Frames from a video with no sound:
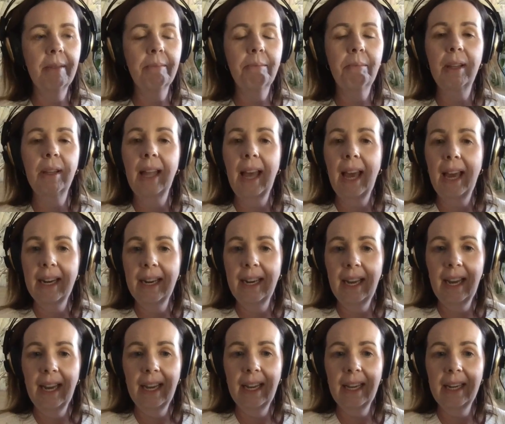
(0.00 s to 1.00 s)
plan
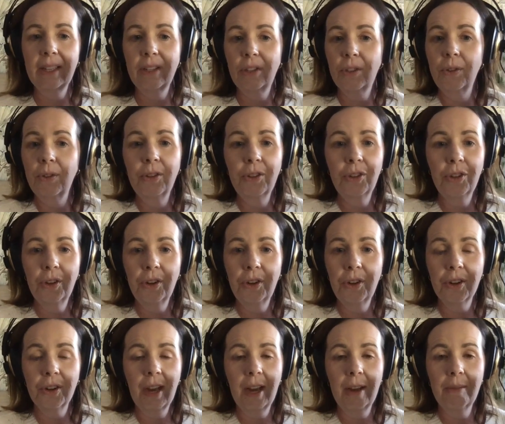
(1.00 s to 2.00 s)
ahead. As soon as you know
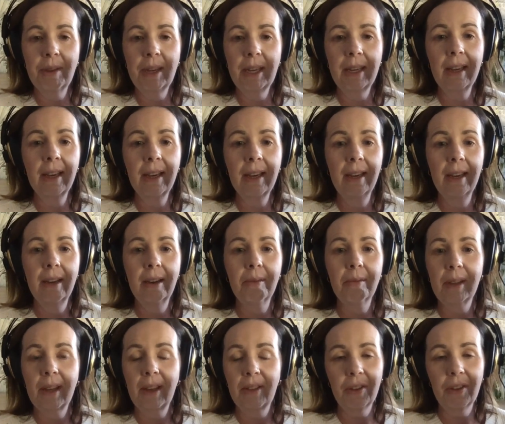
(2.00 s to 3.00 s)
you're coming,
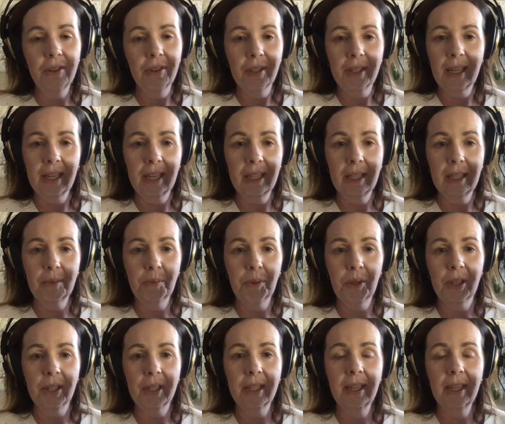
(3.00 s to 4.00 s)
get those tickets
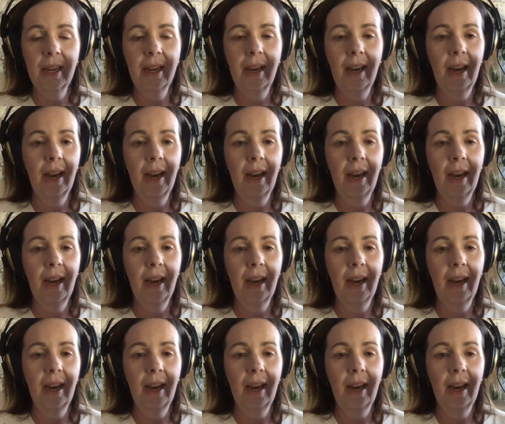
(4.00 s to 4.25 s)
booked.